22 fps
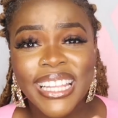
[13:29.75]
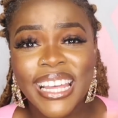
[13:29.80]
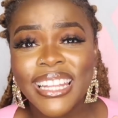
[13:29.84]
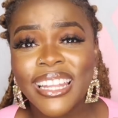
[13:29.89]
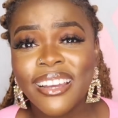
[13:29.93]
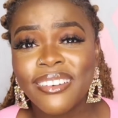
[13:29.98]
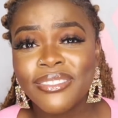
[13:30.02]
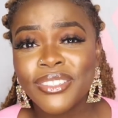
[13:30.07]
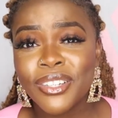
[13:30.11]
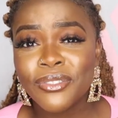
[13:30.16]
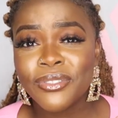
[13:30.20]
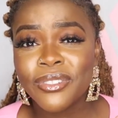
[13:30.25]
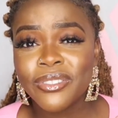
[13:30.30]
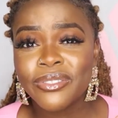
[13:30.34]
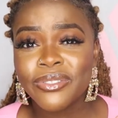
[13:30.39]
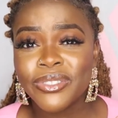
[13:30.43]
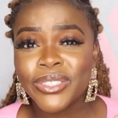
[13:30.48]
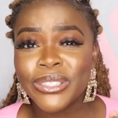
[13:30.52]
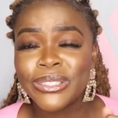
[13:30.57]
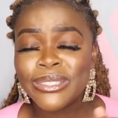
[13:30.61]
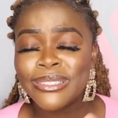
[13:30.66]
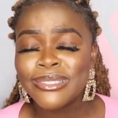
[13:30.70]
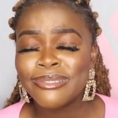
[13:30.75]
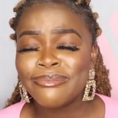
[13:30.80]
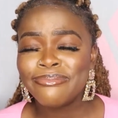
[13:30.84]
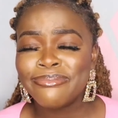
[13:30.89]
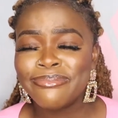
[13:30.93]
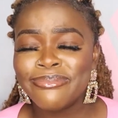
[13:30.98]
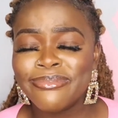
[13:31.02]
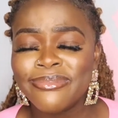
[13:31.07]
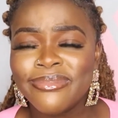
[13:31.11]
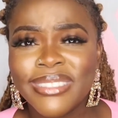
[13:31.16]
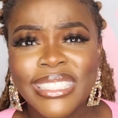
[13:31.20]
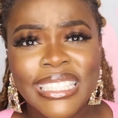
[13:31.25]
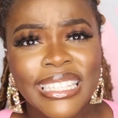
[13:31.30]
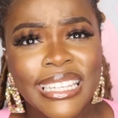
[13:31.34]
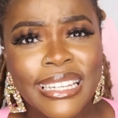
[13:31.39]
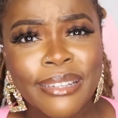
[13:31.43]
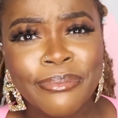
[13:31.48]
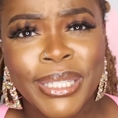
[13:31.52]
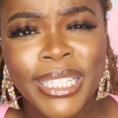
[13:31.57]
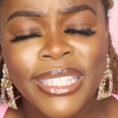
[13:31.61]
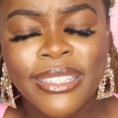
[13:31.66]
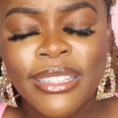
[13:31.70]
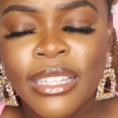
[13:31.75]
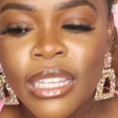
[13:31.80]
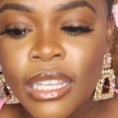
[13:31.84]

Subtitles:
That leftover food. Yummy.